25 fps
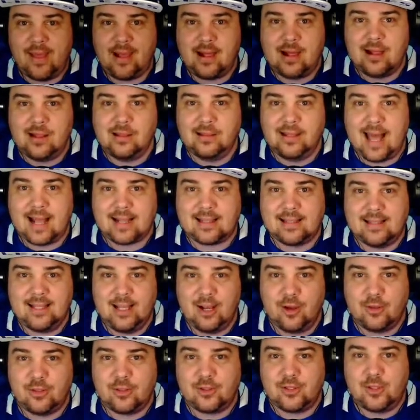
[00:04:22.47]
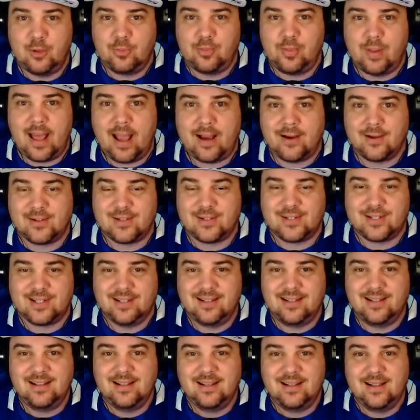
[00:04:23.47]
They collect near the two players.
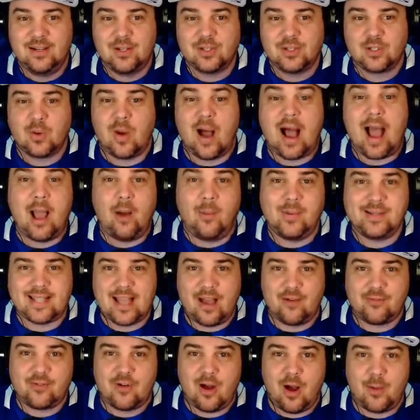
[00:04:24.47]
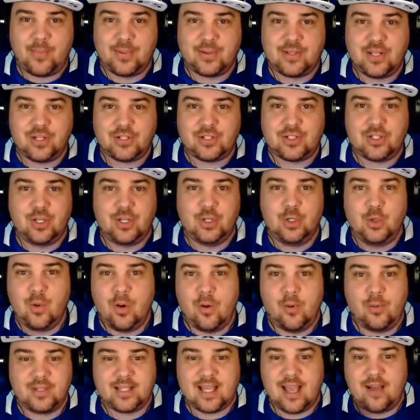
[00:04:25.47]
So I always have competition and you
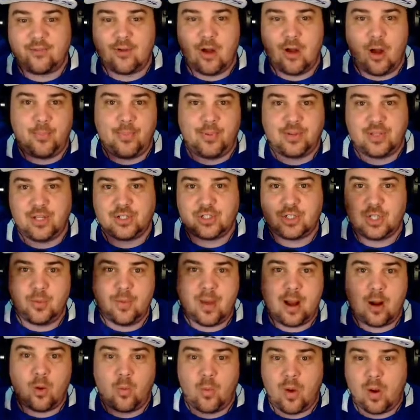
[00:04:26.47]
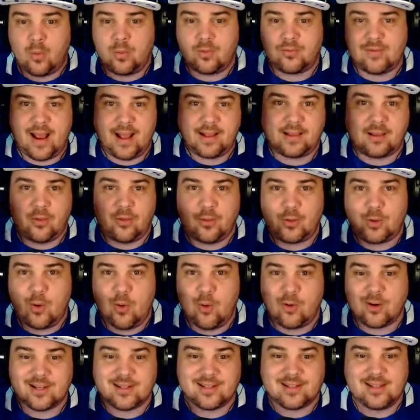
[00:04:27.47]
always have competition, no matter where we're ranked on the
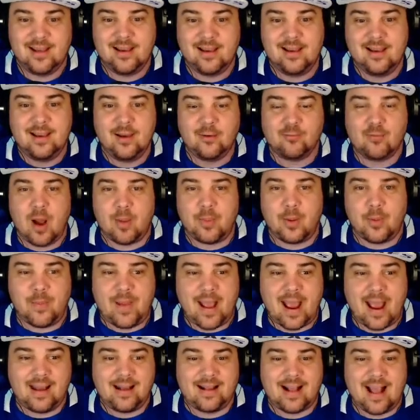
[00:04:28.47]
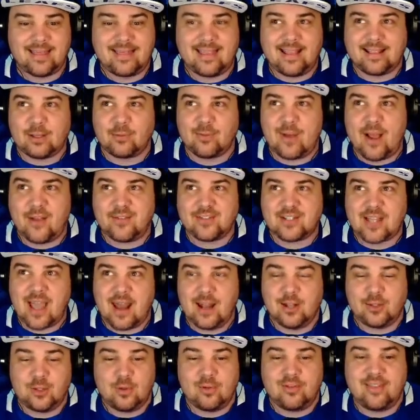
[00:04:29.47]
course. Rubber banding. I think the refs
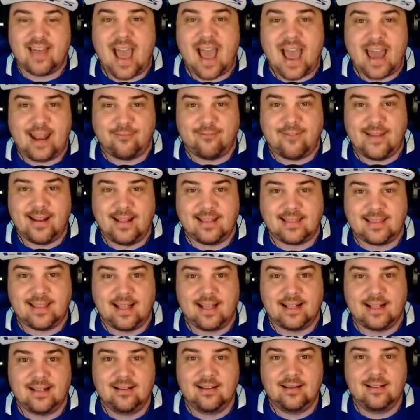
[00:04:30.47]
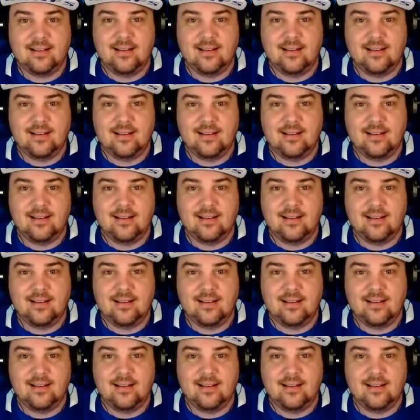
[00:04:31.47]
kind of do that, if anything.